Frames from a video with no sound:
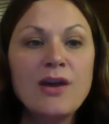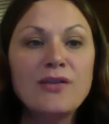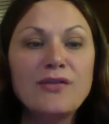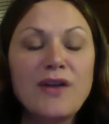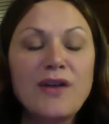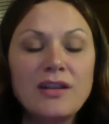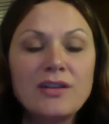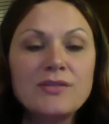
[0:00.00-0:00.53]

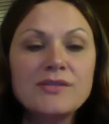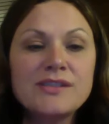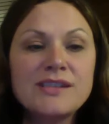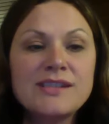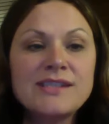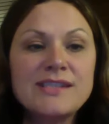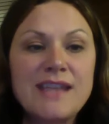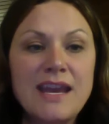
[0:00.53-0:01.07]
follows the
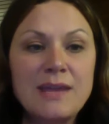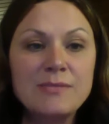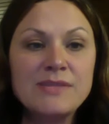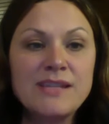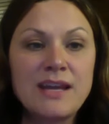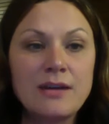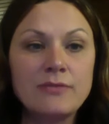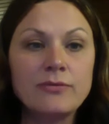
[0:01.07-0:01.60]
same
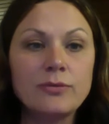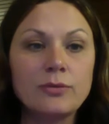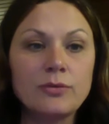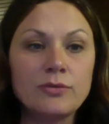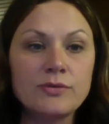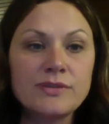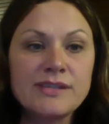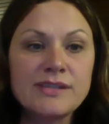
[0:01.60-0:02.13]
set of
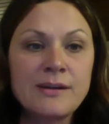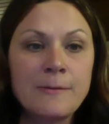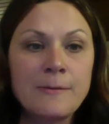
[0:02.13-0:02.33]
rules.